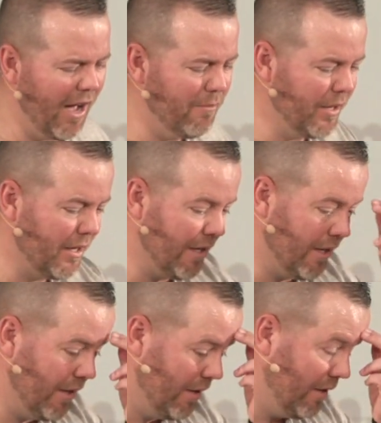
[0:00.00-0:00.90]
I've been
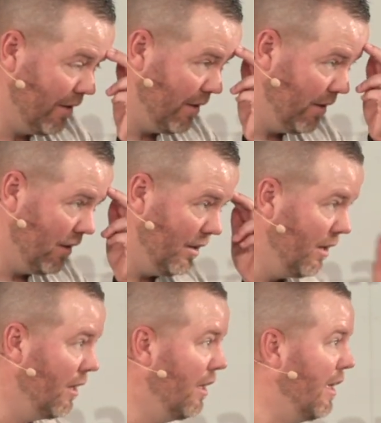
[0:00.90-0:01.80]
on
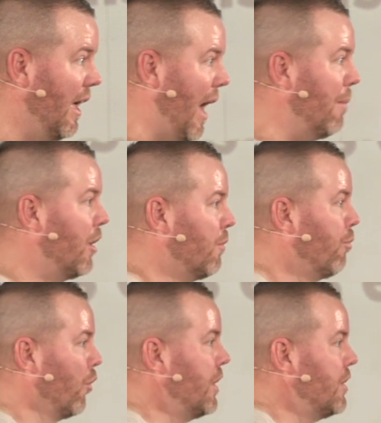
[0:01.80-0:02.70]
a
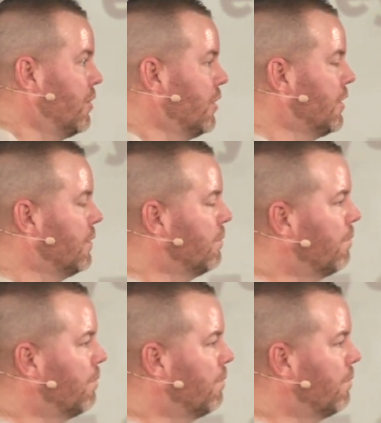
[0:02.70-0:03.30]
pretty good